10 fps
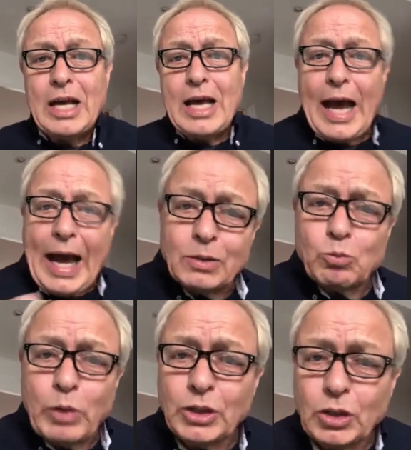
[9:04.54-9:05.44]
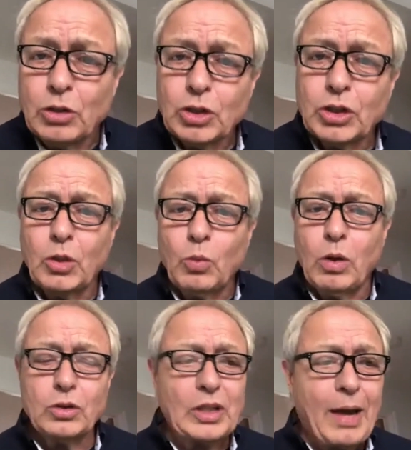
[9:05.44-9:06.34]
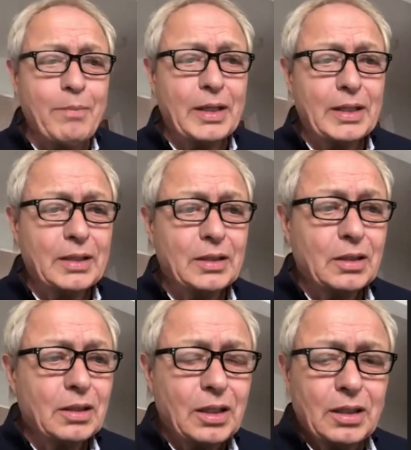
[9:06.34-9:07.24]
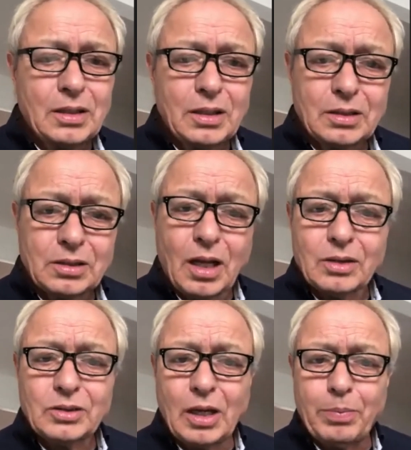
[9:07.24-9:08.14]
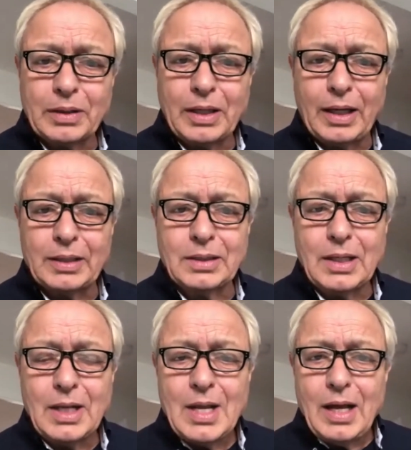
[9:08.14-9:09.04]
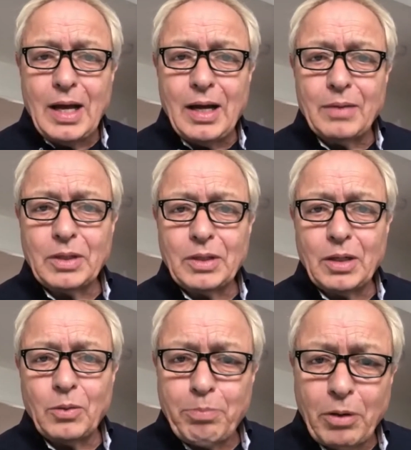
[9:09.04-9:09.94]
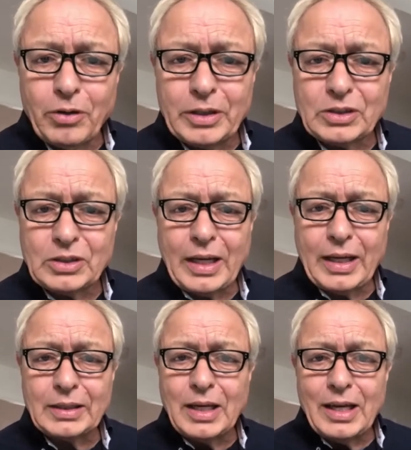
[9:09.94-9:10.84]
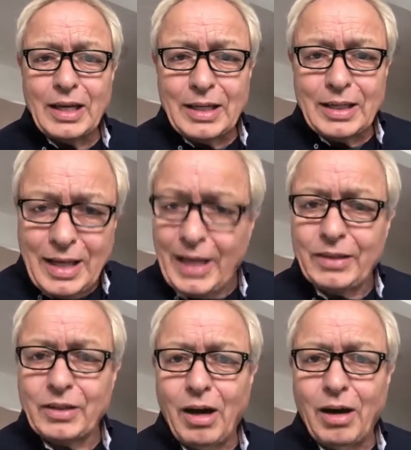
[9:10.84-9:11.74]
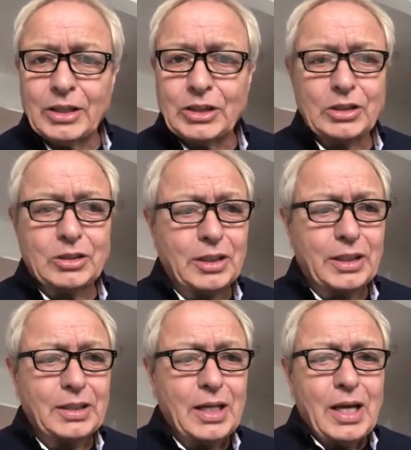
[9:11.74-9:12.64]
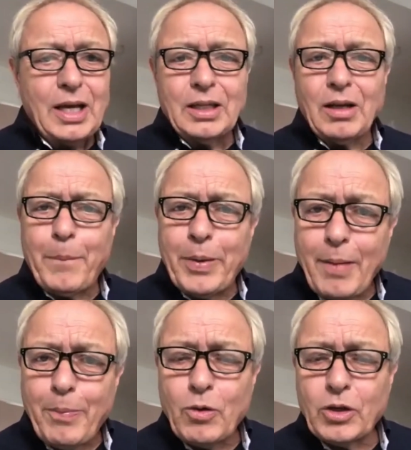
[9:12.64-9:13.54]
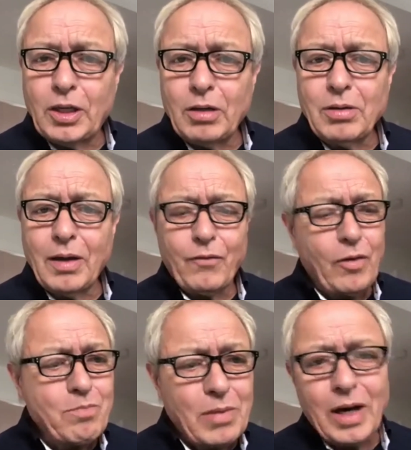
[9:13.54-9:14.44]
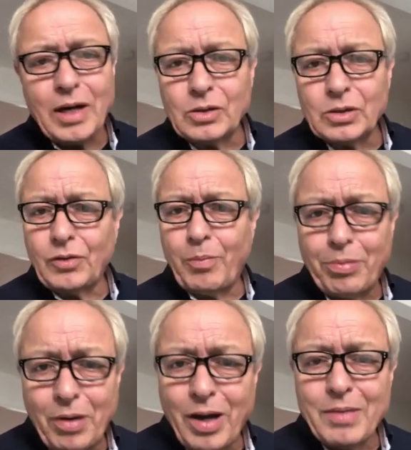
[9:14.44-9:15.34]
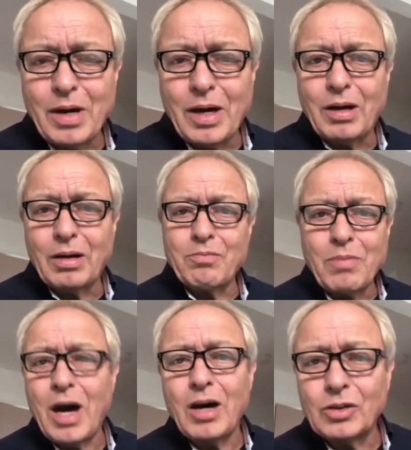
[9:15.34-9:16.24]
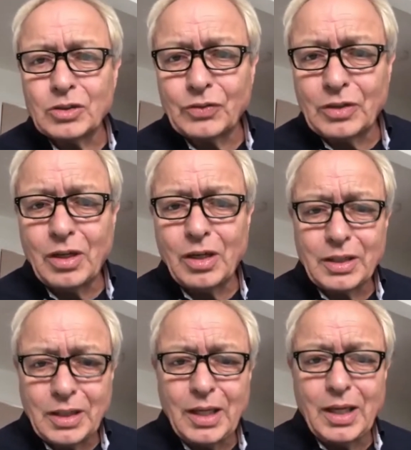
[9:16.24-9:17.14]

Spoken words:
And when you look at what's happening in the startup again, you know, Boris saying hit the high street, you know, people queuing for miles for Primark, miles for IKEA,